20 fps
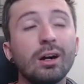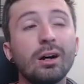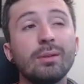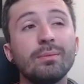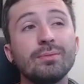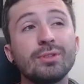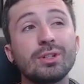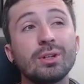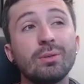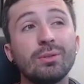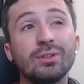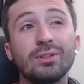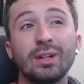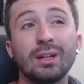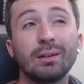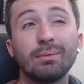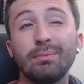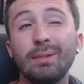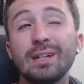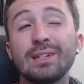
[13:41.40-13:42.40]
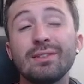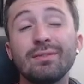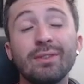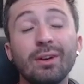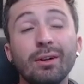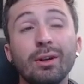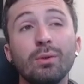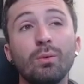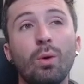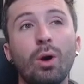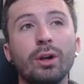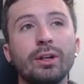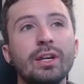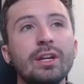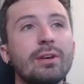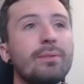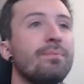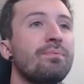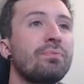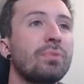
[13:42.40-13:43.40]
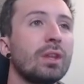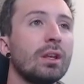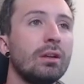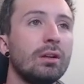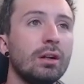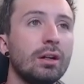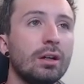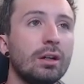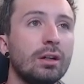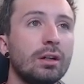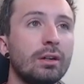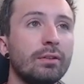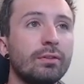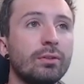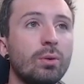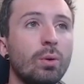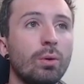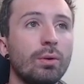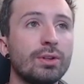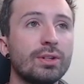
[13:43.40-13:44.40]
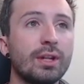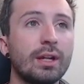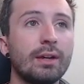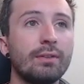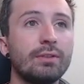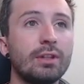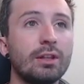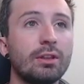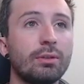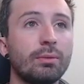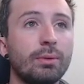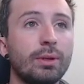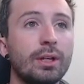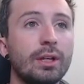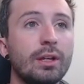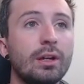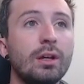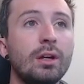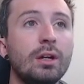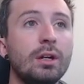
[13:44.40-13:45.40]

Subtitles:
So it's like makes it very wonky. Of course, I have the 3